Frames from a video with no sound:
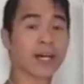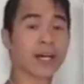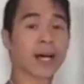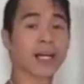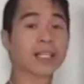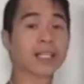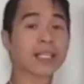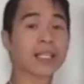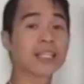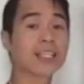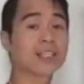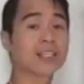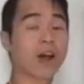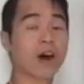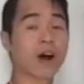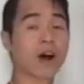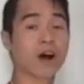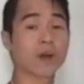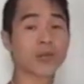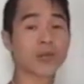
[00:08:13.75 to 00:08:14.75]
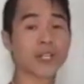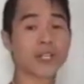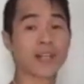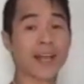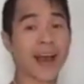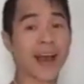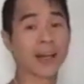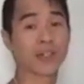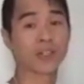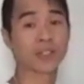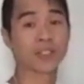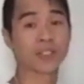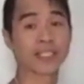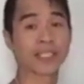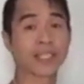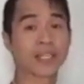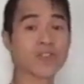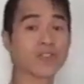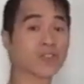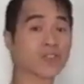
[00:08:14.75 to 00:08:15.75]
a lease option actually
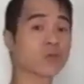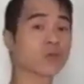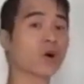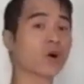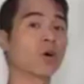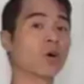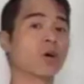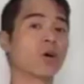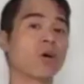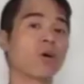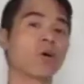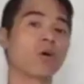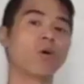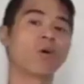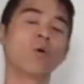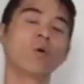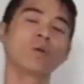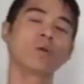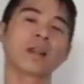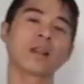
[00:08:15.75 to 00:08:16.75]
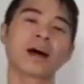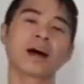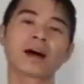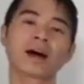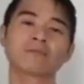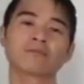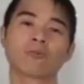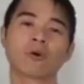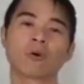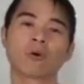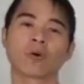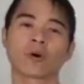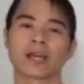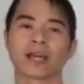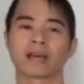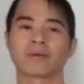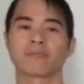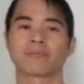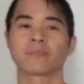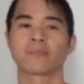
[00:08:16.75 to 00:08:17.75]
gives you a whole lot more in